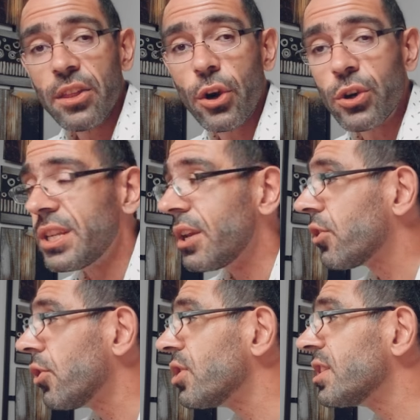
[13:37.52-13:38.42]
Thursday to
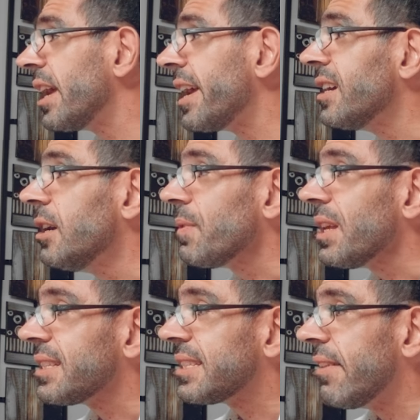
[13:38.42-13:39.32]
Thursday,
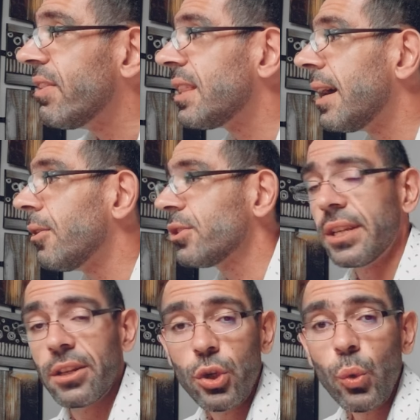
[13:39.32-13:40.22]

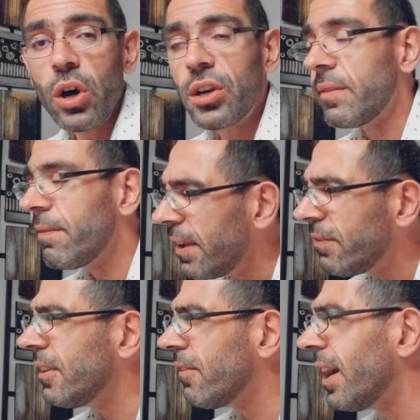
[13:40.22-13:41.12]

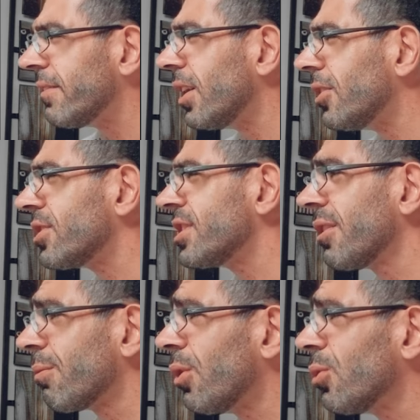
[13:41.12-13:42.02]
$7,255
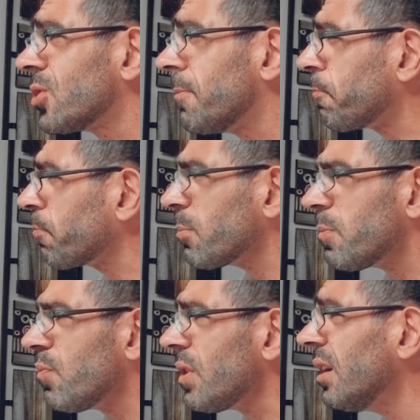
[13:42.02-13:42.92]
in gross,
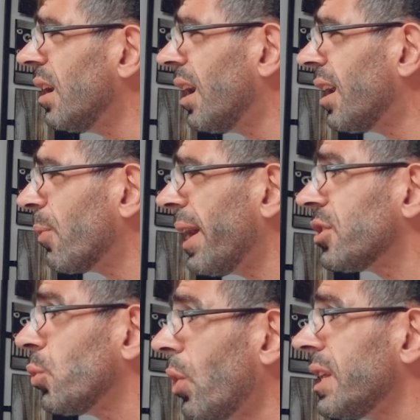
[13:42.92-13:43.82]

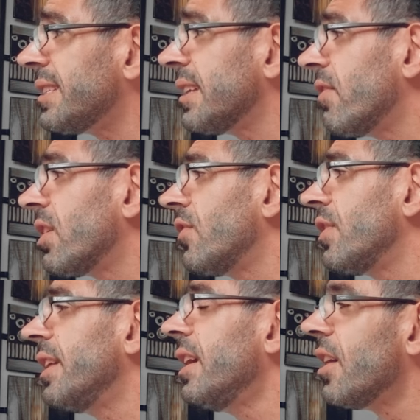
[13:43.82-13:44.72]
ran
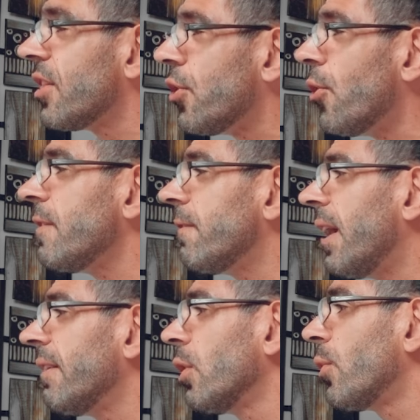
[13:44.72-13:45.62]

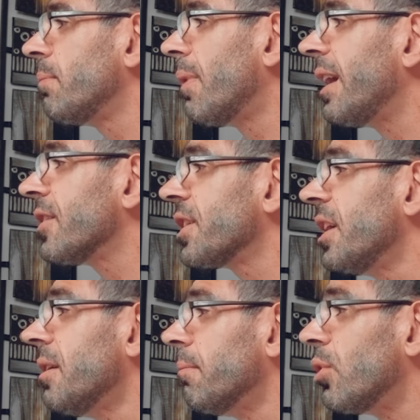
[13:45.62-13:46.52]
2,735 loaded miles,
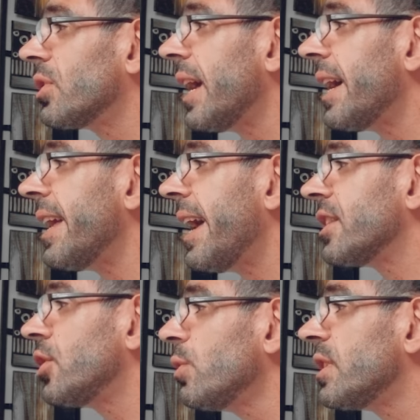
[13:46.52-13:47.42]
booked that
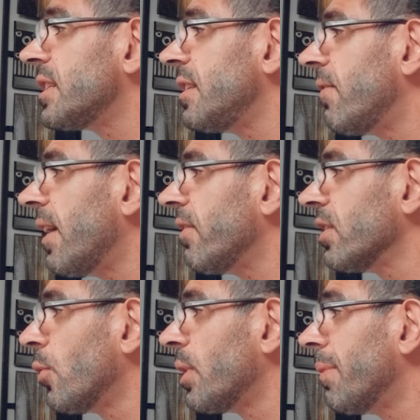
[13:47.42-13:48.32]
at $265 a
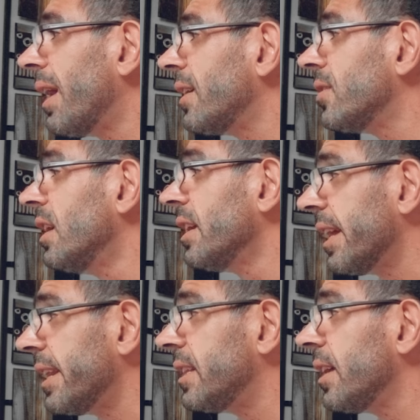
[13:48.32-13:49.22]
loaded mile.
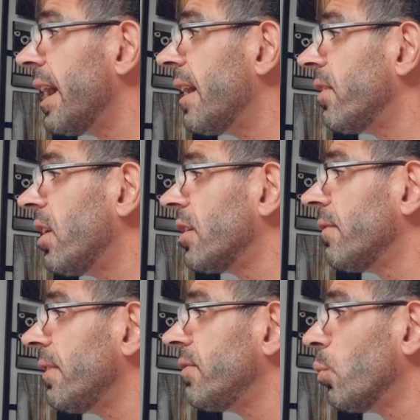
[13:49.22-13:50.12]
Then he did have
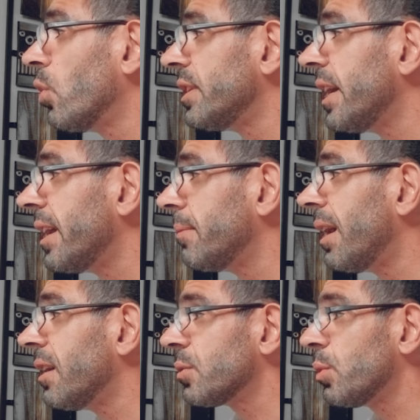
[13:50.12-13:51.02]
151 deadhead
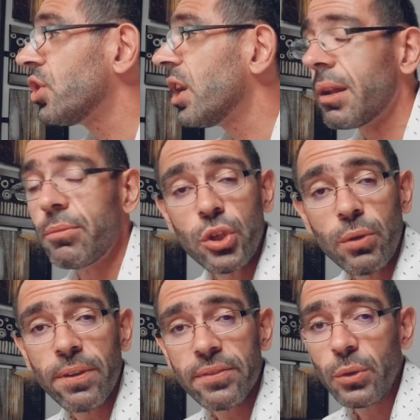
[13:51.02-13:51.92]
miles, which got him
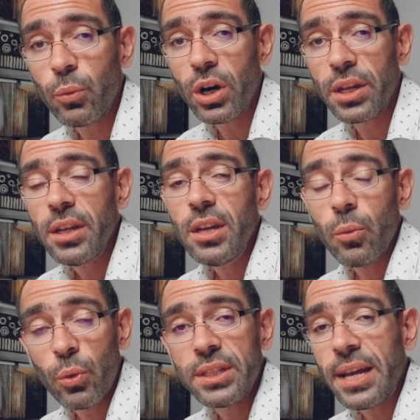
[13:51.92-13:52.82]
$251
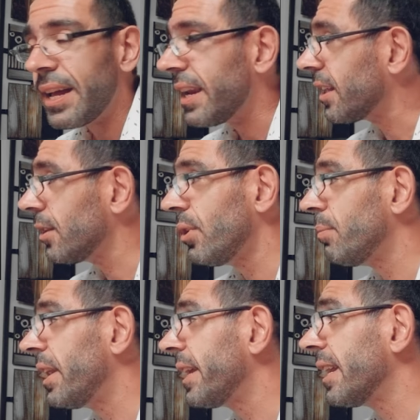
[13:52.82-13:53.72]
with deadhead included.
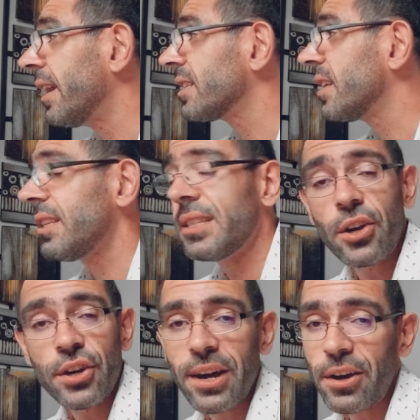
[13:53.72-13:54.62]
But again, that's because he's
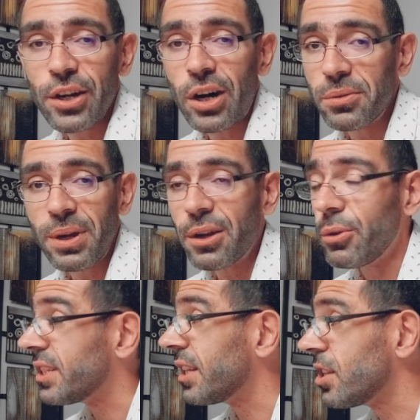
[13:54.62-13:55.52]
starting out in Colorado.
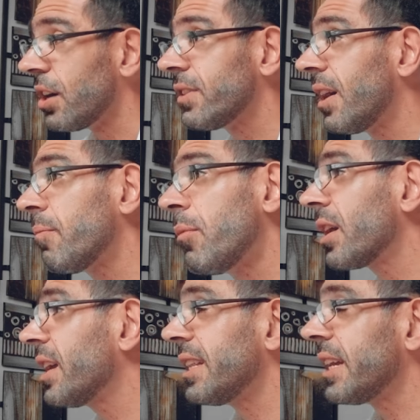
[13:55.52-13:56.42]
It's a tough
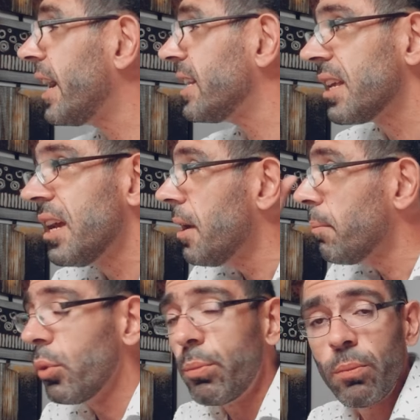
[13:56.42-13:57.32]
market. The guy's
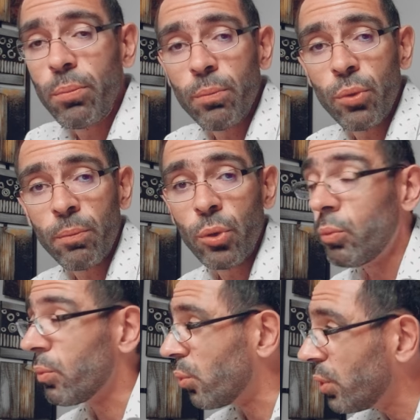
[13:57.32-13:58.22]
boom, boom, boom, boom,
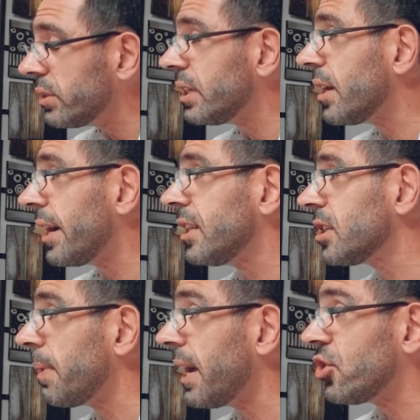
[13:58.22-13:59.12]
boom. Really tight
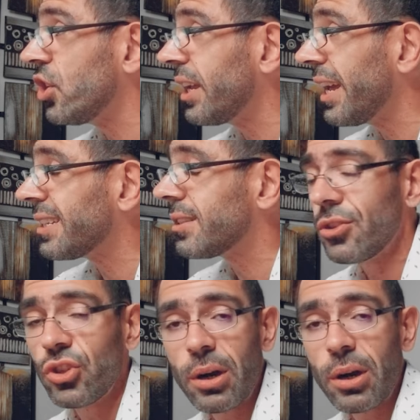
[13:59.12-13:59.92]
dispatching. Excellent